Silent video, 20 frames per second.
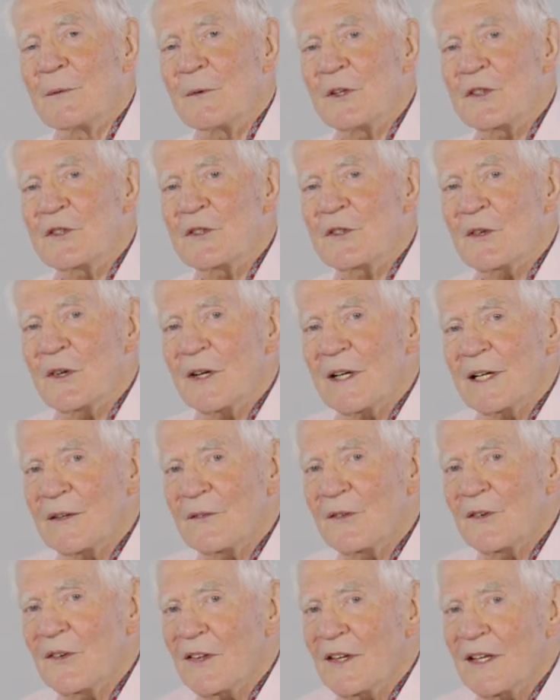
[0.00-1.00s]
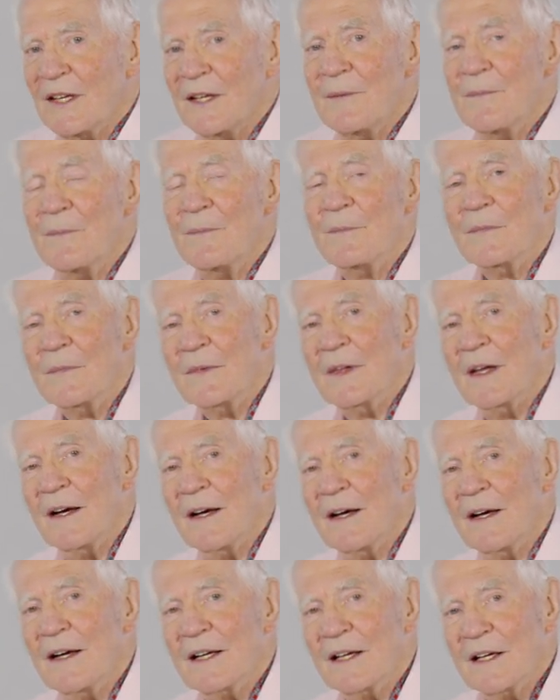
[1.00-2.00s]
which drives the
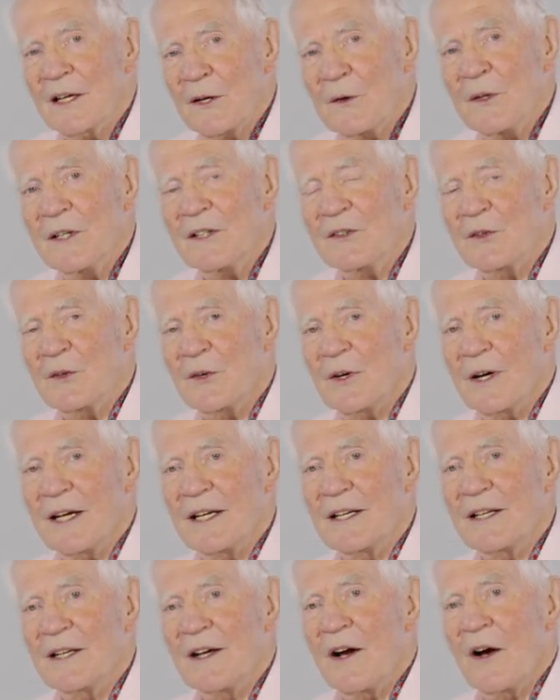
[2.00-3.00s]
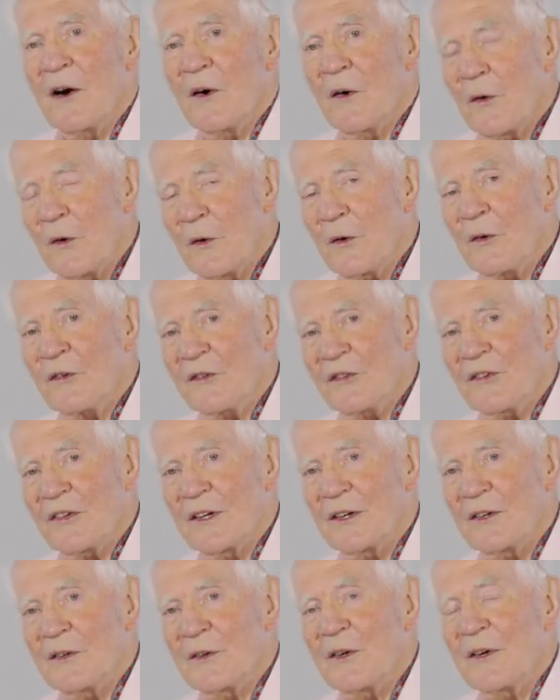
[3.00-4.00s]
uh, going train
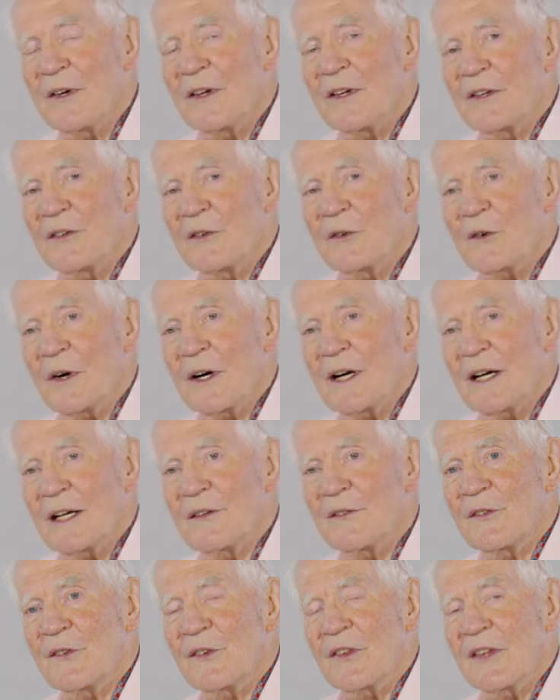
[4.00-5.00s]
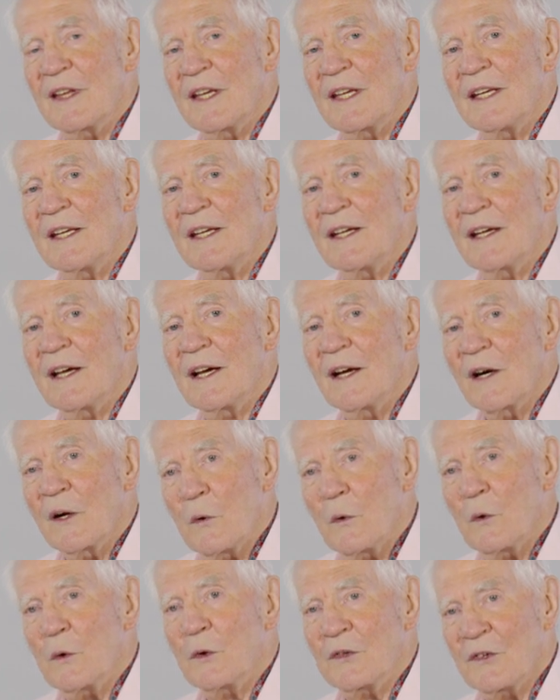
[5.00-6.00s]
also drives the
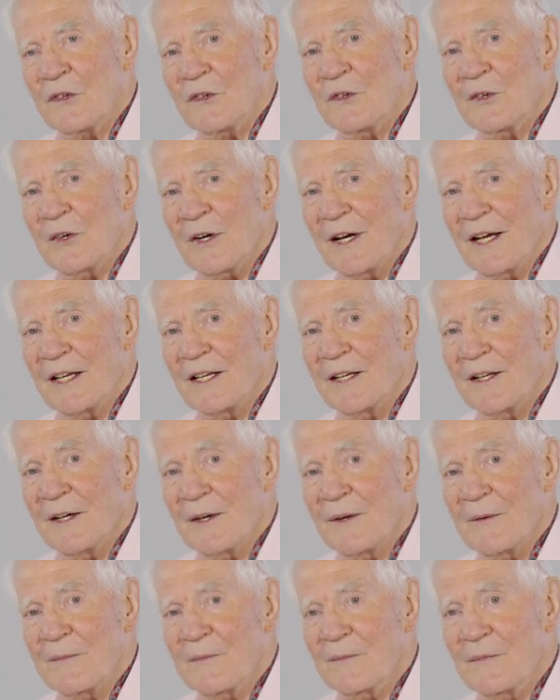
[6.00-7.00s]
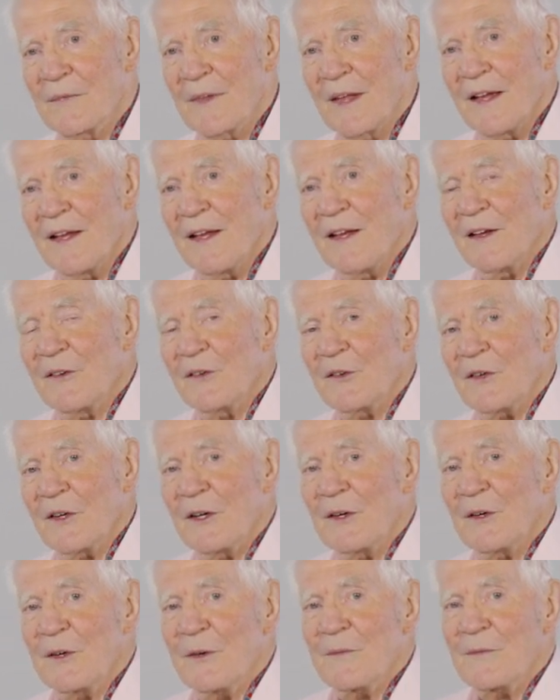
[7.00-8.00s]
quarter train.
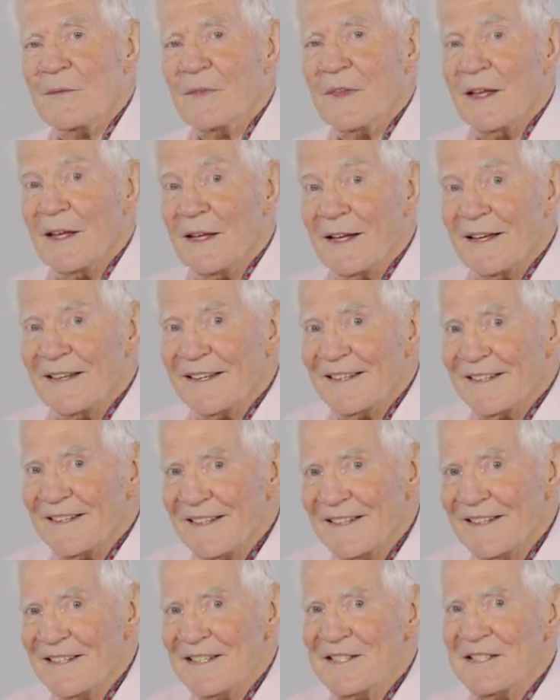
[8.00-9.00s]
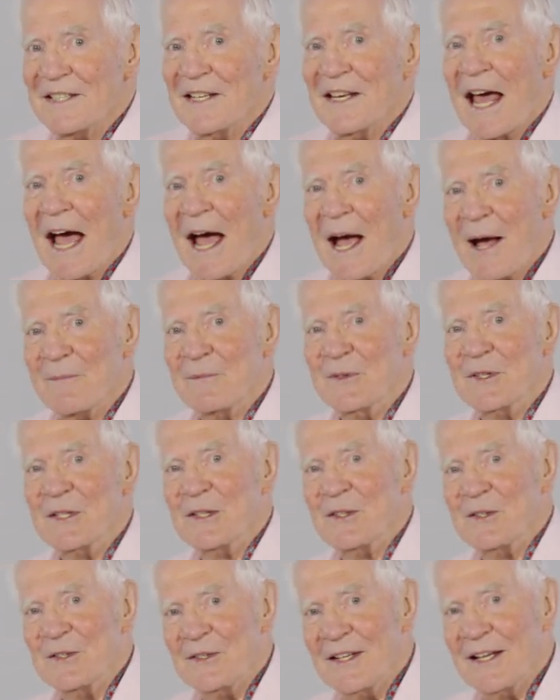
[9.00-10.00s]
So it's an
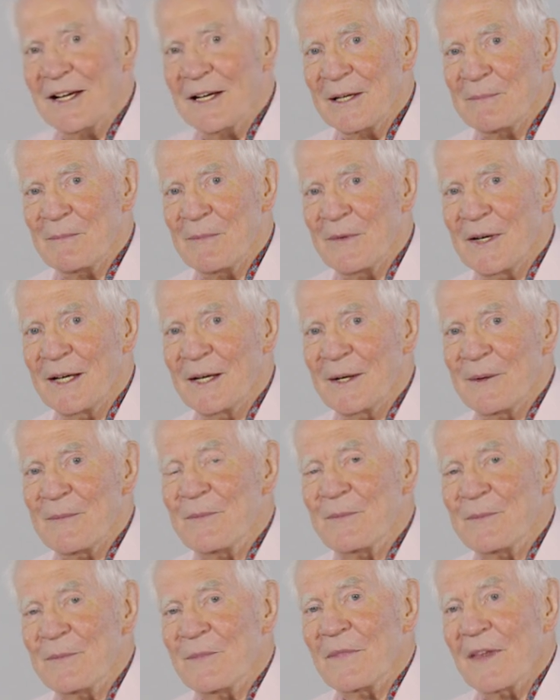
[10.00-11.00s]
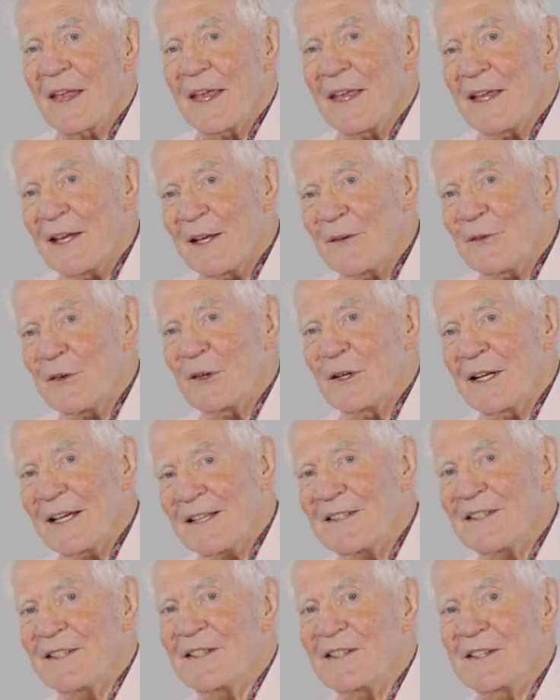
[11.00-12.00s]
absolute nightmare. If you
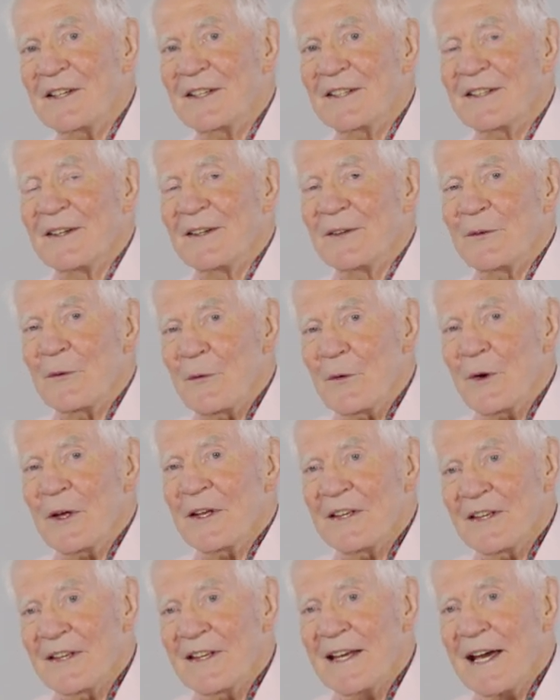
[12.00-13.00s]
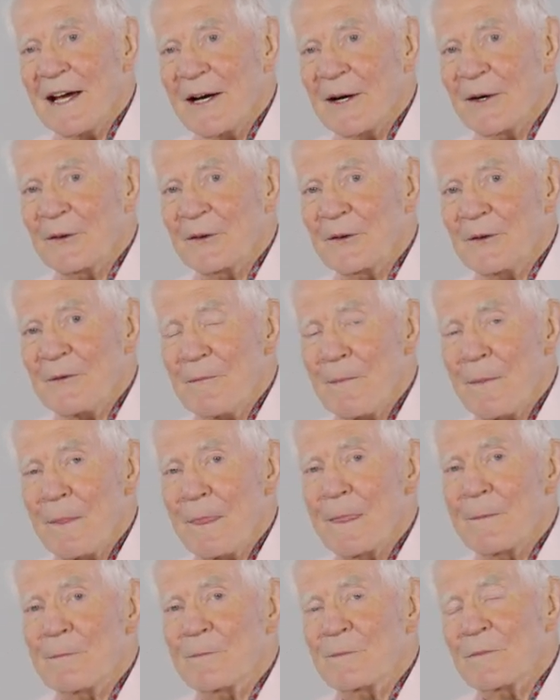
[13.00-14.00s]
let it run down,
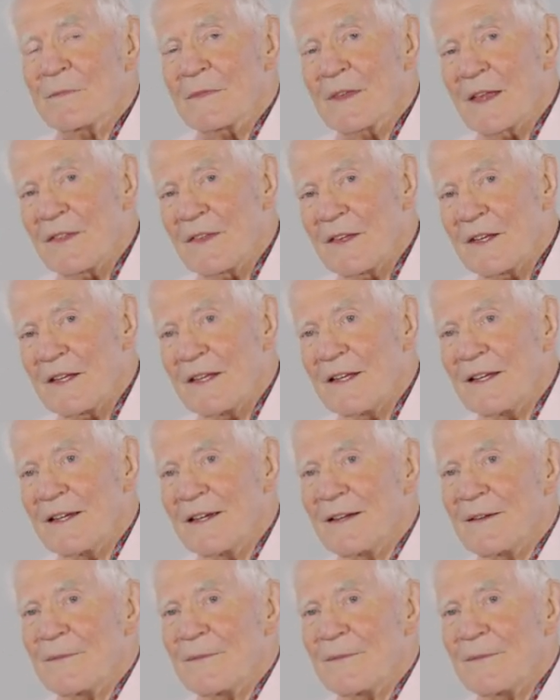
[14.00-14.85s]
the,